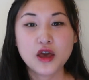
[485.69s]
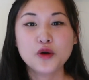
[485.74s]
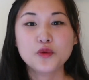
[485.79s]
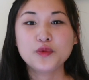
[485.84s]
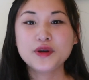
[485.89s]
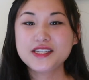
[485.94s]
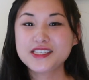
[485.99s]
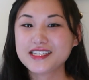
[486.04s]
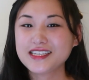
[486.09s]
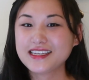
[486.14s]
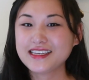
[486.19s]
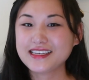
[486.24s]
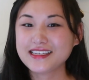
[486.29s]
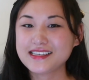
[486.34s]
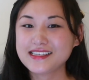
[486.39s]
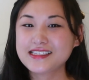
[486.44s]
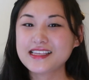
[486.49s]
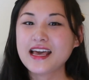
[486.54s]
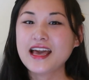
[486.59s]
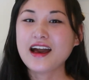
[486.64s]
which
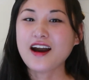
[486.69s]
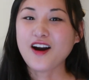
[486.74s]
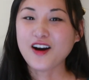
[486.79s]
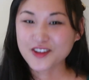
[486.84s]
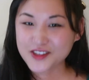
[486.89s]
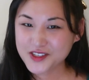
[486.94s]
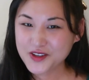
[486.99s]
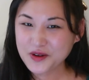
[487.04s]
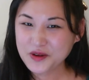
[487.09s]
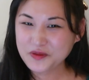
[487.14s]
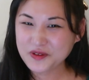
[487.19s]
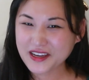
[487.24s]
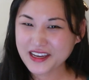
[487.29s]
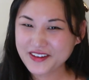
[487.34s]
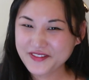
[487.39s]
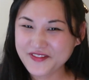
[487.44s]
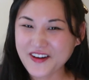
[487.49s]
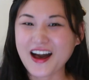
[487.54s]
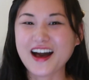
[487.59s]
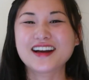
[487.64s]
is also in
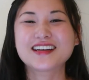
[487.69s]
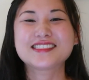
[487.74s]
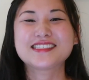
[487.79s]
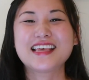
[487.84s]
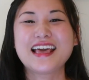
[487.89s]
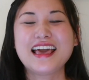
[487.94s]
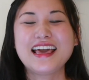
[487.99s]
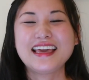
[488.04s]
Wicked Fox.